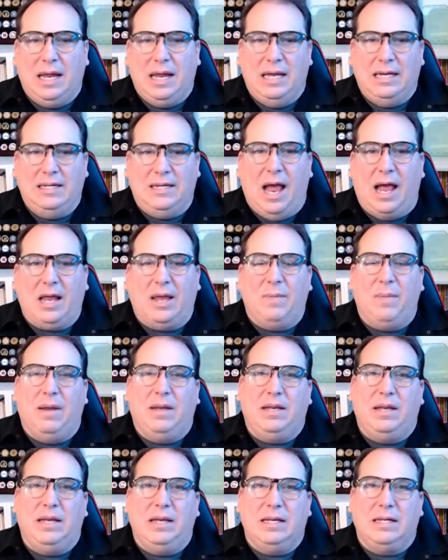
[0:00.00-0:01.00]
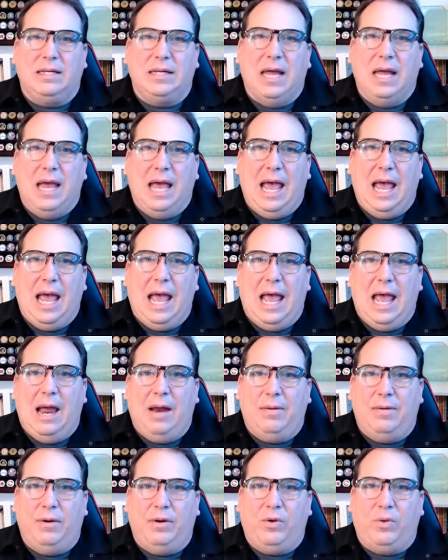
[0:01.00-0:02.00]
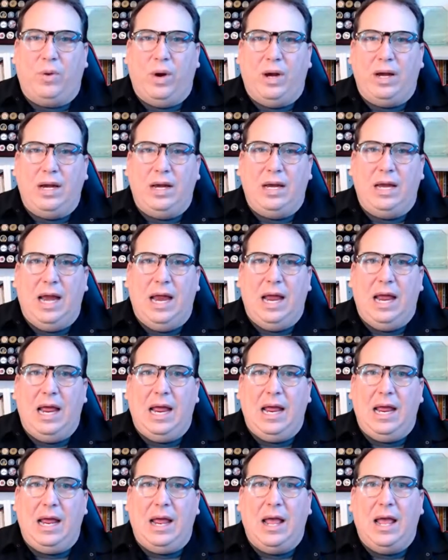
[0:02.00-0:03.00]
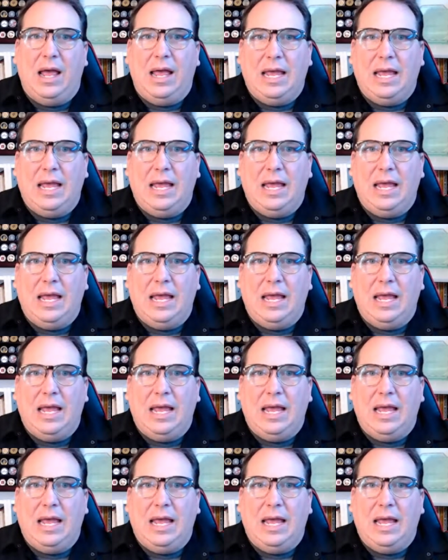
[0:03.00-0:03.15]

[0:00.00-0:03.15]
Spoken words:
is documenting this and creating a